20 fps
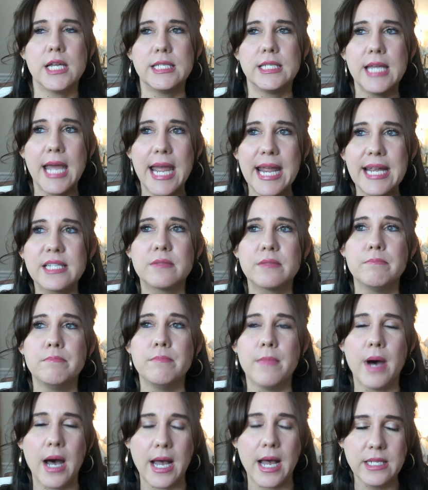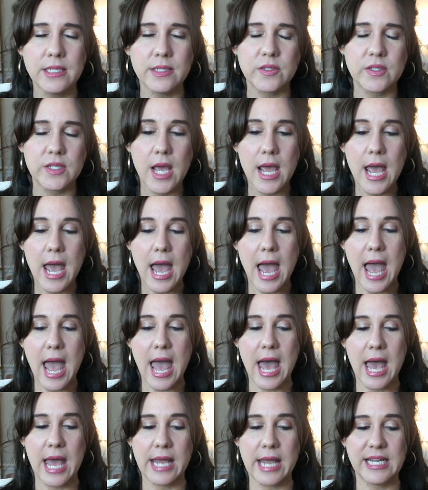It takes months.
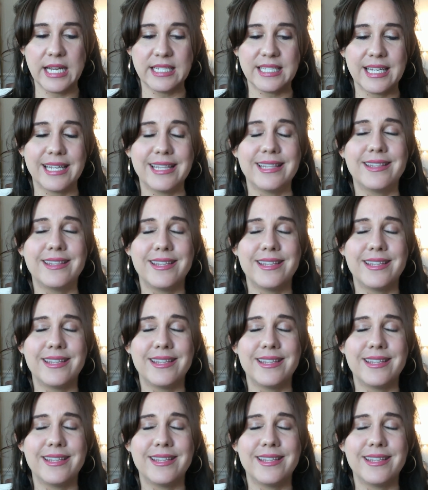And he said,